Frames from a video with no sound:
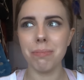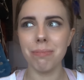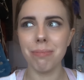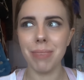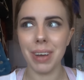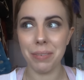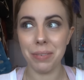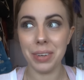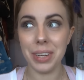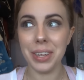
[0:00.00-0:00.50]

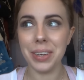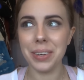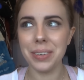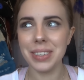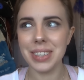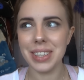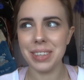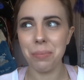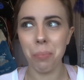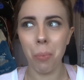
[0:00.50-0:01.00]
my
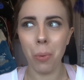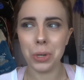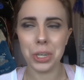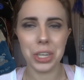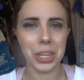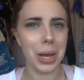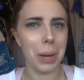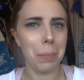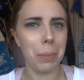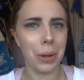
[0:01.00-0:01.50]
videos, they've
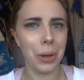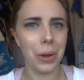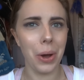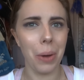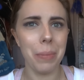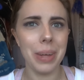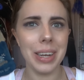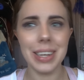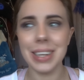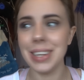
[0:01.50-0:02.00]
watched a couple and
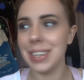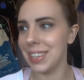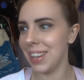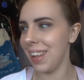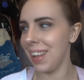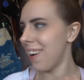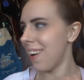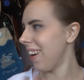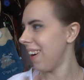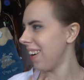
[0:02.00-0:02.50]
commented. It's
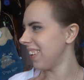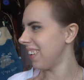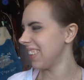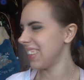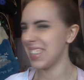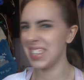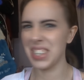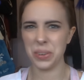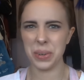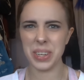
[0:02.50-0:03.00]
like, oh,
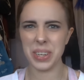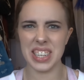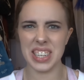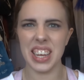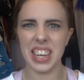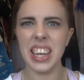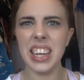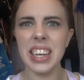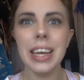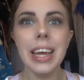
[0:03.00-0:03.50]
that's so
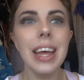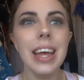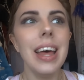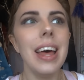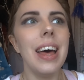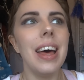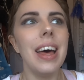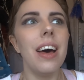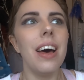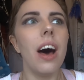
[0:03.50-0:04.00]
exciting.
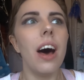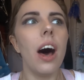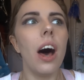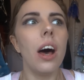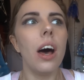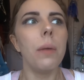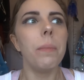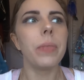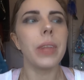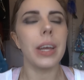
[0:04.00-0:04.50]

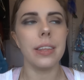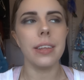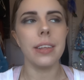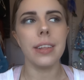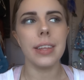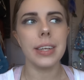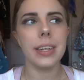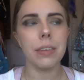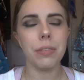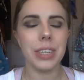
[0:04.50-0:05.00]
Um, I think
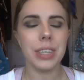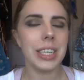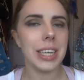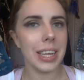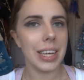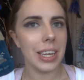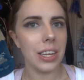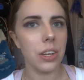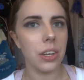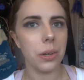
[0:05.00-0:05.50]
they're definitely
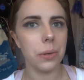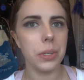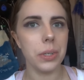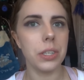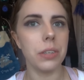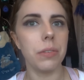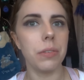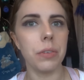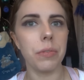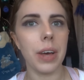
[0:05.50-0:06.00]
taking notice
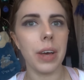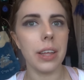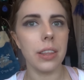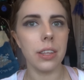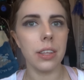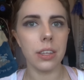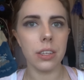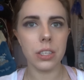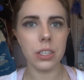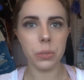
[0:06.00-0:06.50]
of the fact
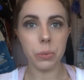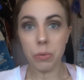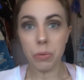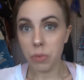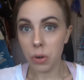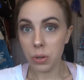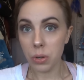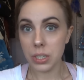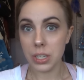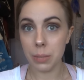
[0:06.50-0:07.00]
that sort of
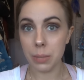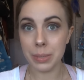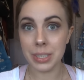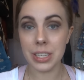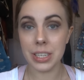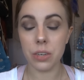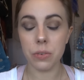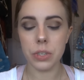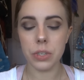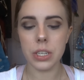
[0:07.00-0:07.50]
vloggers like
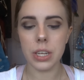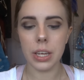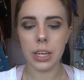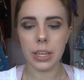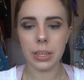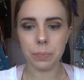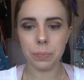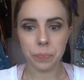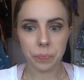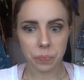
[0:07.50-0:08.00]
myself are
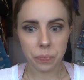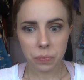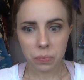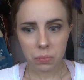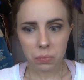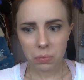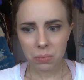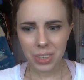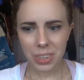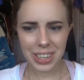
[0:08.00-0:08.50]
saying
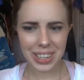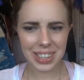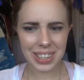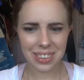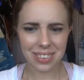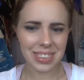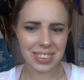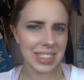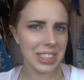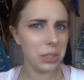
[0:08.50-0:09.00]
I
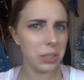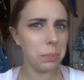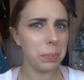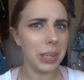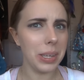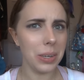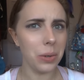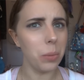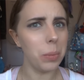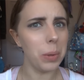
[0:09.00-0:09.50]
know this could be
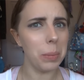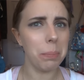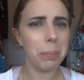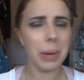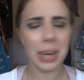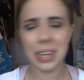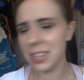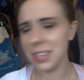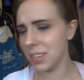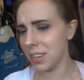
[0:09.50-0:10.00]
a little bit
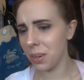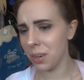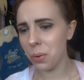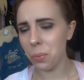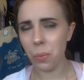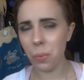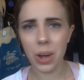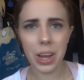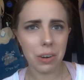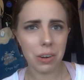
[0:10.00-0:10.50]
better.
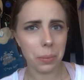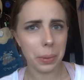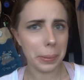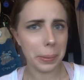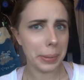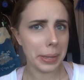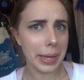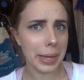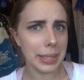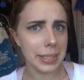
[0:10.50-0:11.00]
Why are we
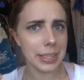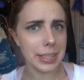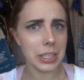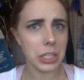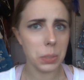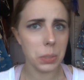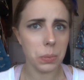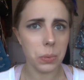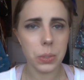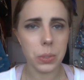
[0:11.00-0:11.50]
only getting such
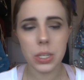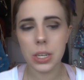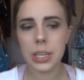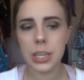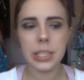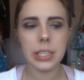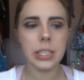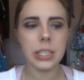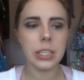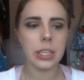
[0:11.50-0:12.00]
small
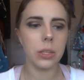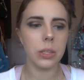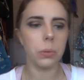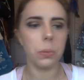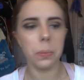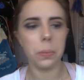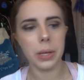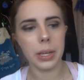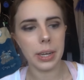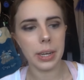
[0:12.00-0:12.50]
sizes? I thought
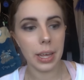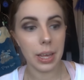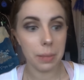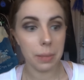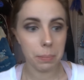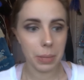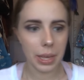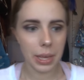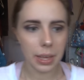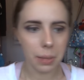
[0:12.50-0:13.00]
we were going to get,
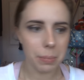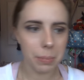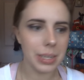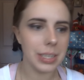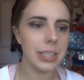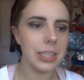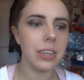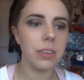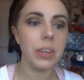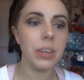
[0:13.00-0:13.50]
be getting better
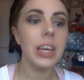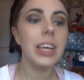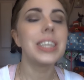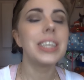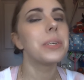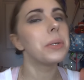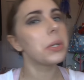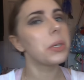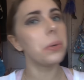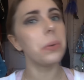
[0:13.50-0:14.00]
stuff.
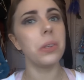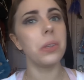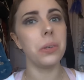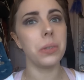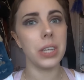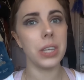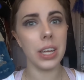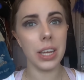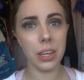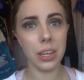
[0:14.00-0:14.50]
So it's cool that you're
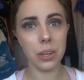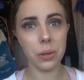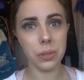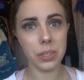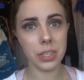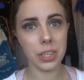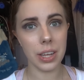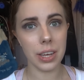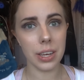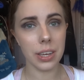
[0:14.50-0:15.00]
taking
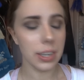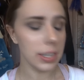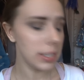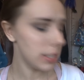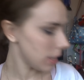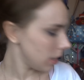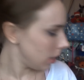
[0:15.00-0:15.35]
notice of that, guys.